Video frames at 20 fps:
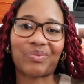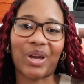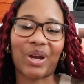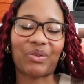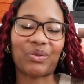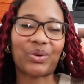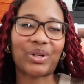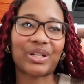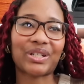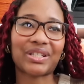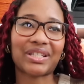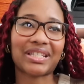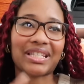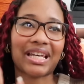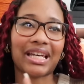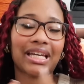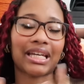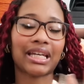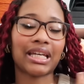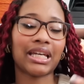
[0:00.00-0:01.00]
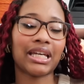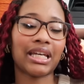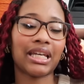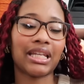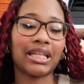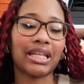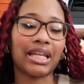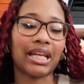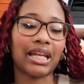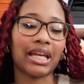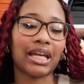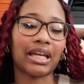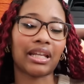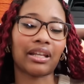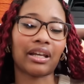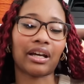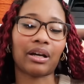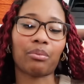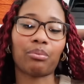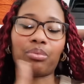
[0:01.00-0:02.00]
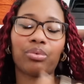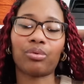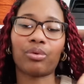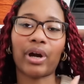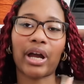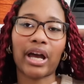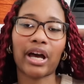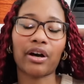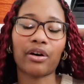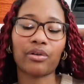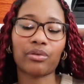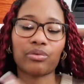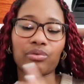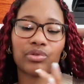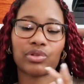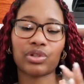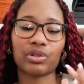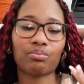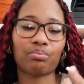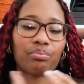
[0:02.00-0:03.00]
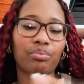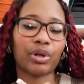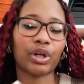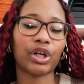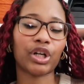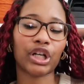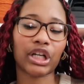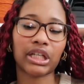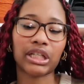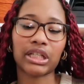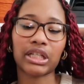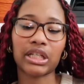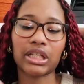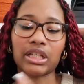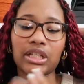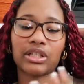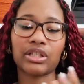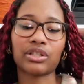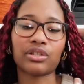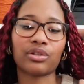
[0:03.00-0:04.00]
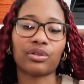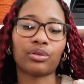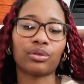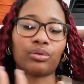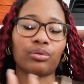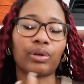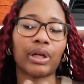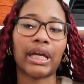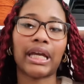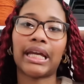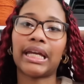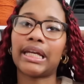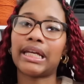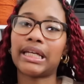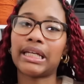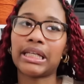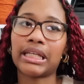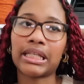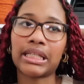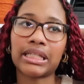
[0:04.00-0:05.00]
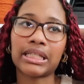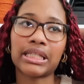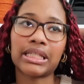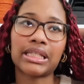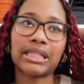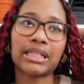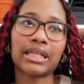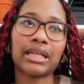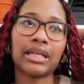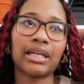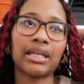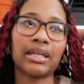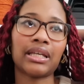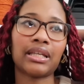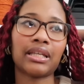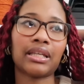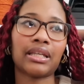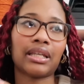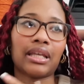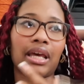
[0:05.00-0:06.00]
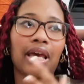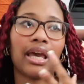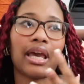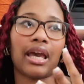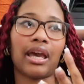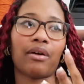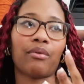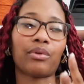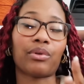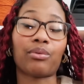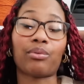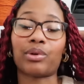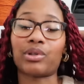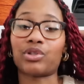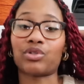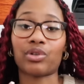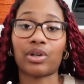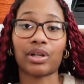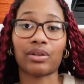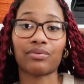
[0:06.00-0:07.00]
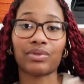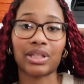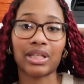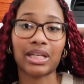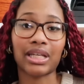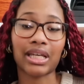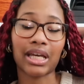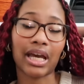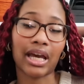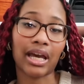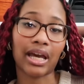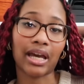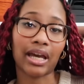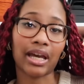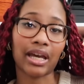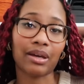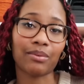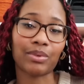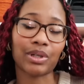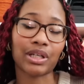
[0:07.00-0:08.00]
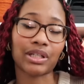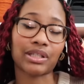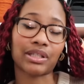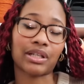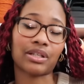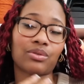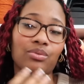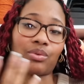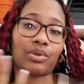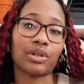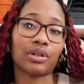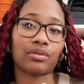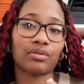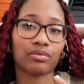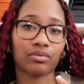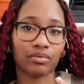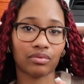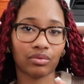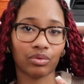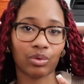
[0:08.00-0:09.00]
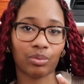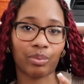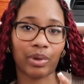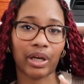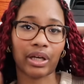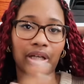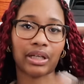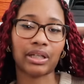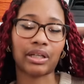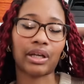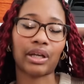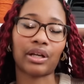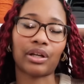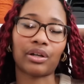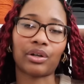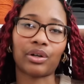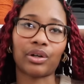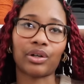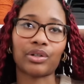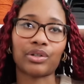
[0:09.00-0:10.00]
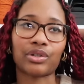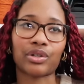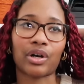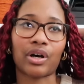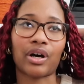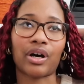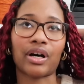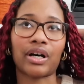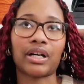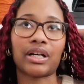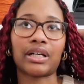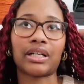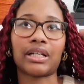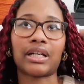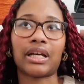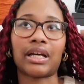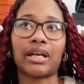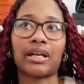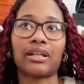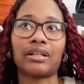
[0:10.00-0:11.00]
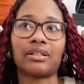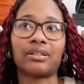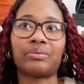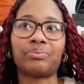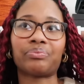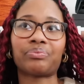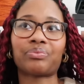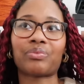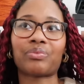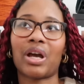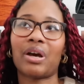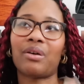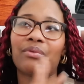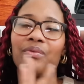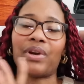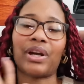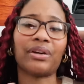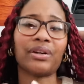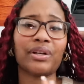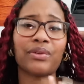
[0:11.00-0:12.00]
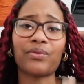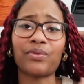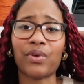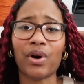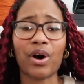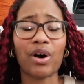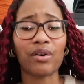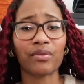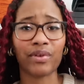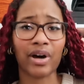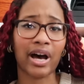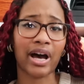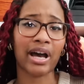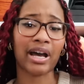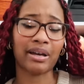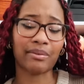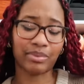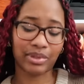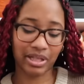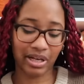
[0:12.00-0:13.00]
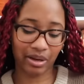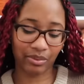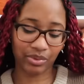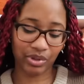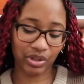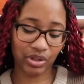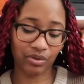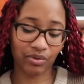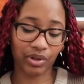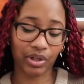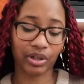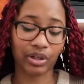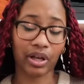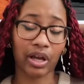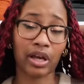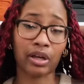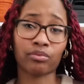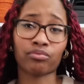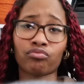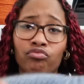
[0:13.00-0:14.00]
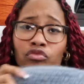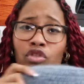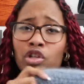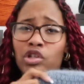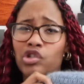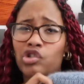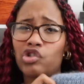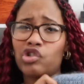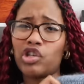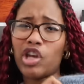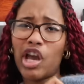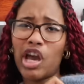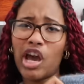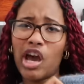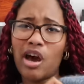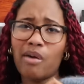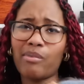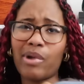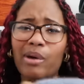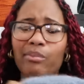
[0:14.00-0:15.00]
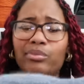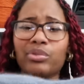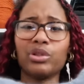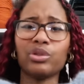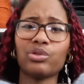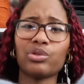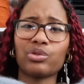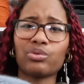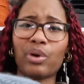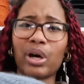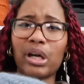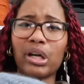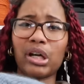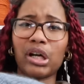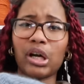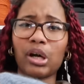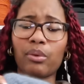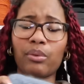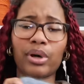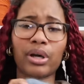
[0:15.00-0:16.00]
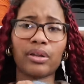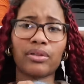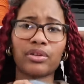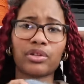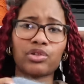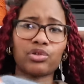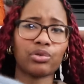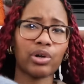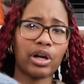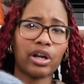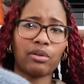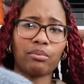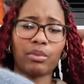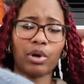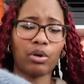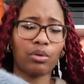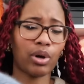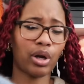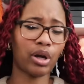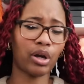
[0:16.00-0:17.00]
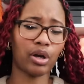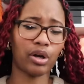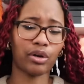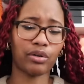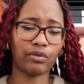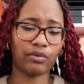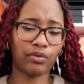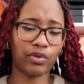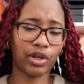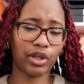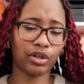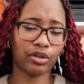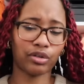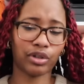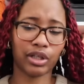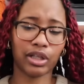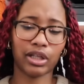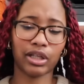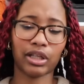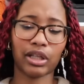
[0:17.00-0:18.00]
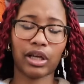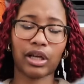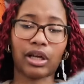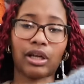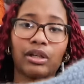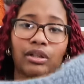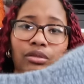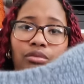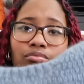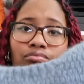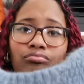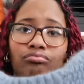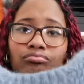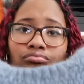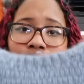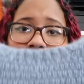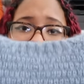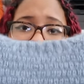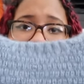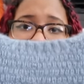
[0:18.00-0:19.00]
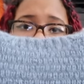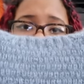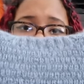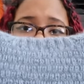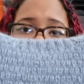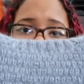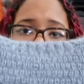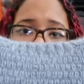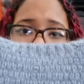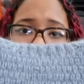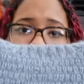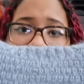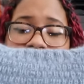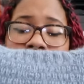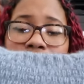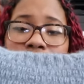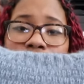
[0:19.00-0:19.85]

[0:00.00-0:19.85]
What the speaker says: Everyone else is like knitting in like browns, burgundies, greens, and with one strand of DK because that's what Rebecca knitted hers on, and very fall vibes, and I'm just over here like, yeah, my blue sweater with a strand of mohair and fingering, like, okay.